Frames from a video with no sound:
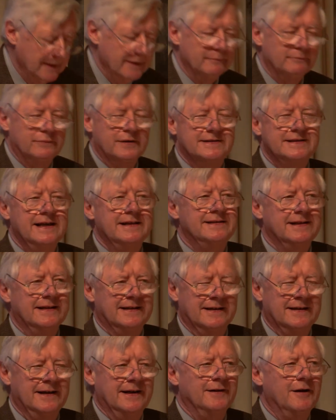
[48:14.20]

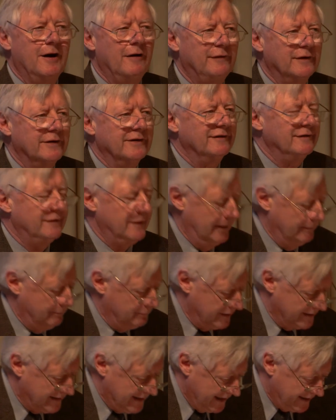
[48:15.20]
presenting an offer of
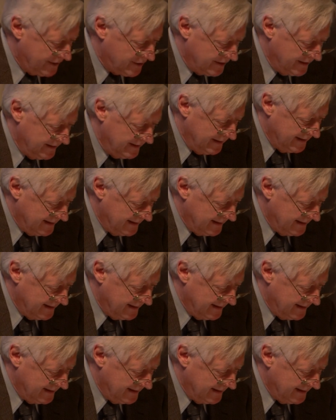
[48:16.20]
protection